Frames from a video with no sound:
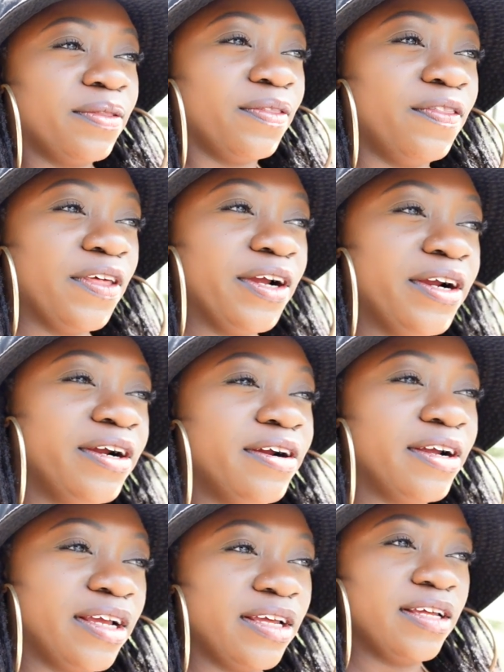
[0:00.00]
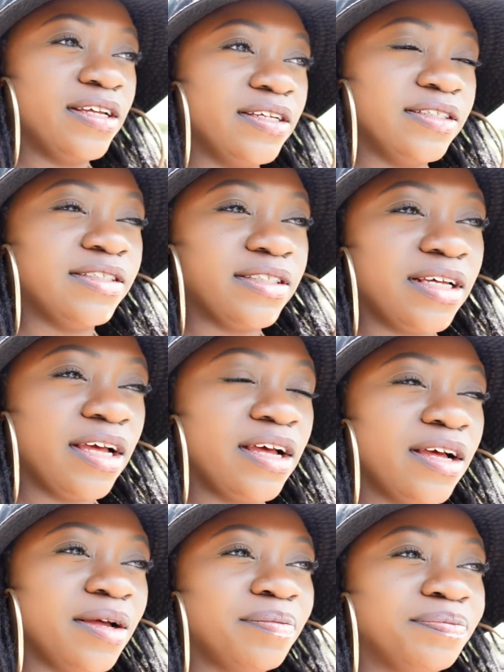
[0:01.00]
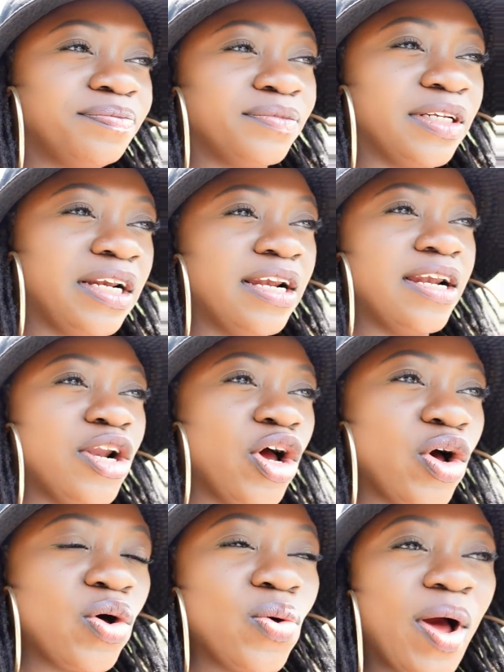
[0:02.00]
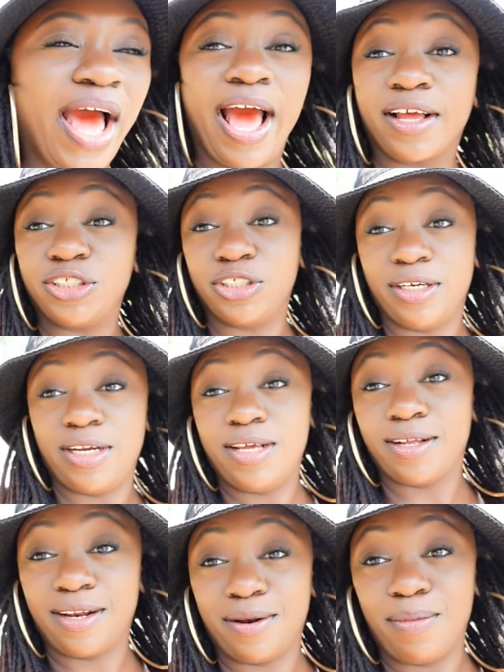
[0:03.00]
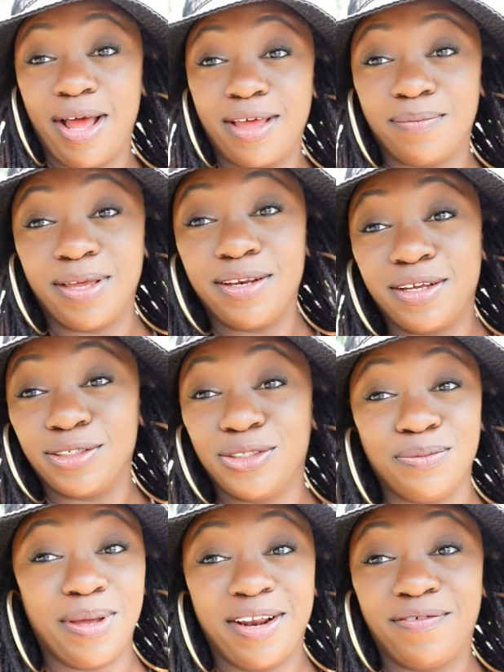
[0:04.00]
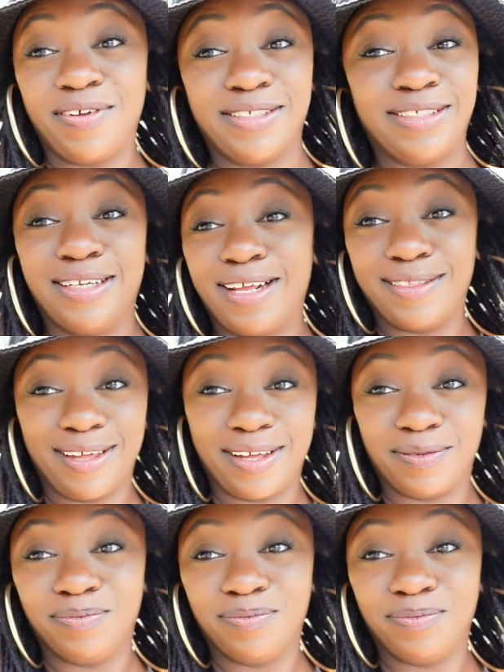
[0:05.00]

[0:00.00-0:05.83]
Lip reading: there is no action needed, in my opinion, to manifest anything.